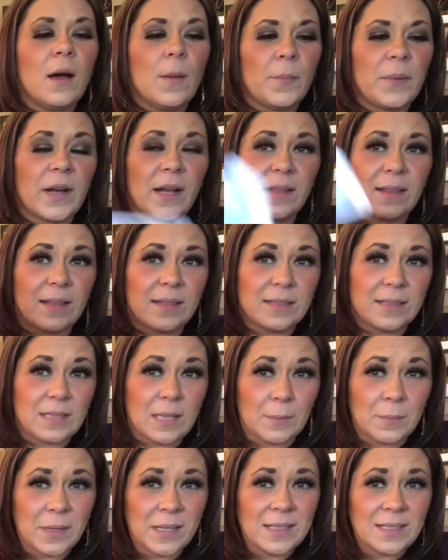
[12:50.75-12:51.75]
but I think
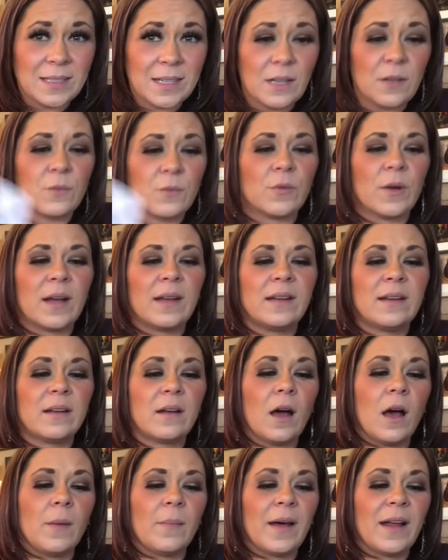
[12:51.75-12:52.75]
somebody's getting ready to
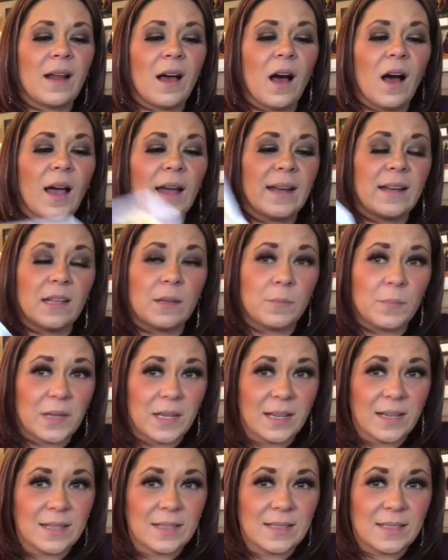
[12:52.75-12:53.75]
come out of hiding
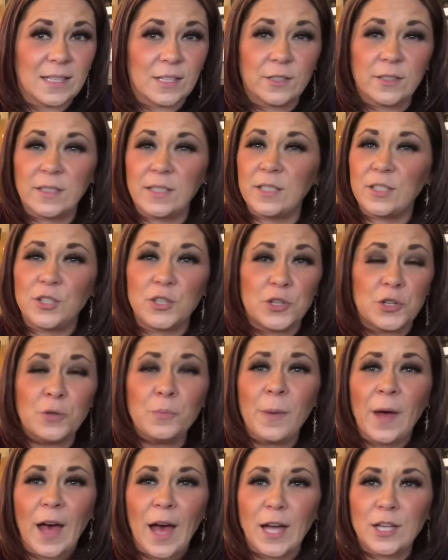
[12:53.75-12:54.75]
because there's this new
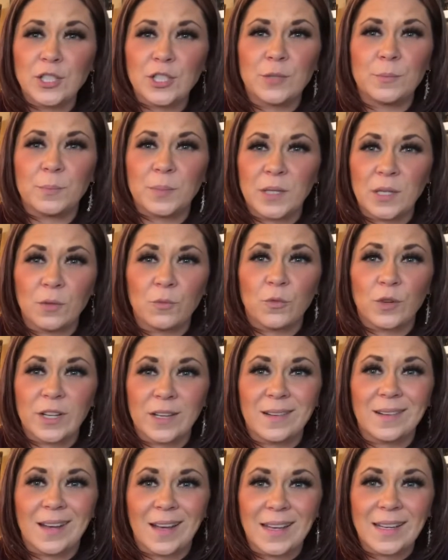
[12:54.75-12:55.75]
passion being
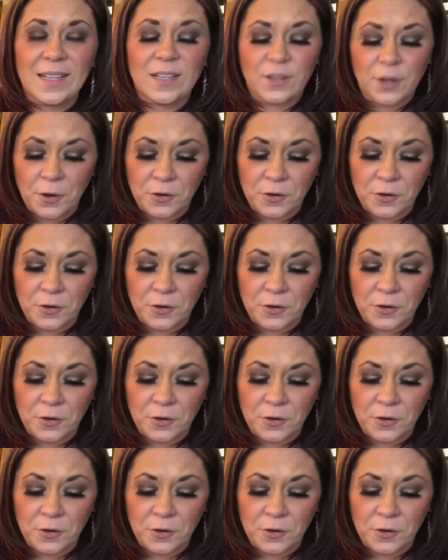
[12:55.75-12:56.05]
reignited,